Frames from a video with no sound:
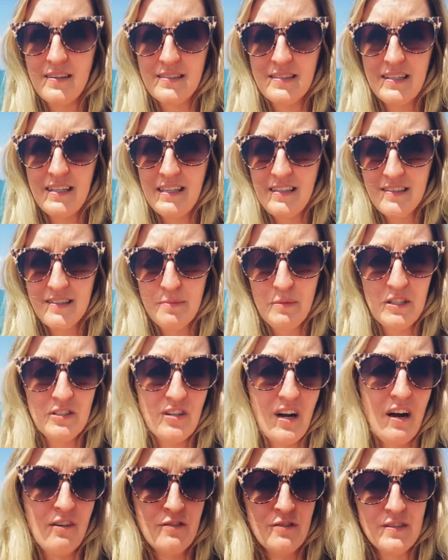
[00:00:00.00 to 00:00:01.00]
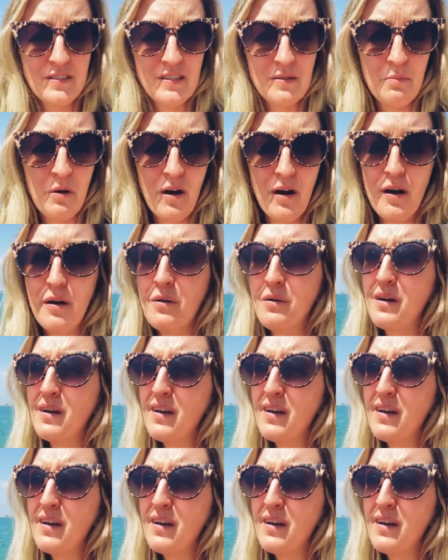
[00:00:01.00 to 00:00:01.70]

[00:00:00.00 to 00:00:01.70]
and to ease my travels tomorrow.